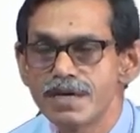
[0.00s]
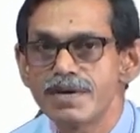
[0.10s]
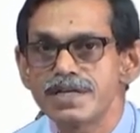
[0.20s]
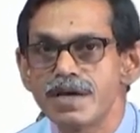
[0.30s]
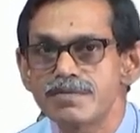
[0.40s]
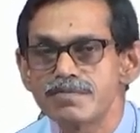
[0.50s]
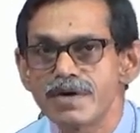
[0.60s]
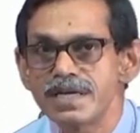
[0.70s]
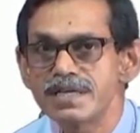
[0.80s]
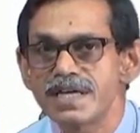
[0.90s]
but you have to
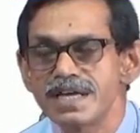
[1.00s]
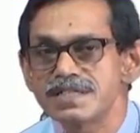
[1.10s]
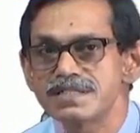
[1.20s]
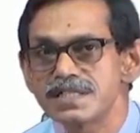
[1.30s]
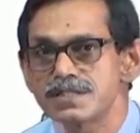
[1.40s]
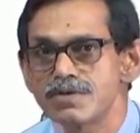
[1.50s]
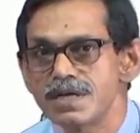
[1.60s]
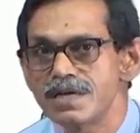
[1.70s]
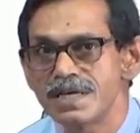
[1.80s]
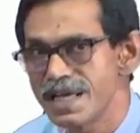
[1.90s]
buy a 96
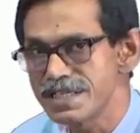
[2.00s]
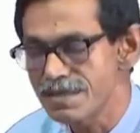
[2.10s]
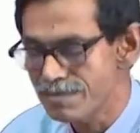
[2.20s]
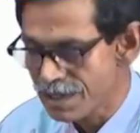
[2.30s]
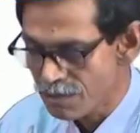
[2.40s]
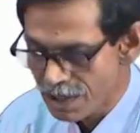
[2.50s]
well ELISA plate.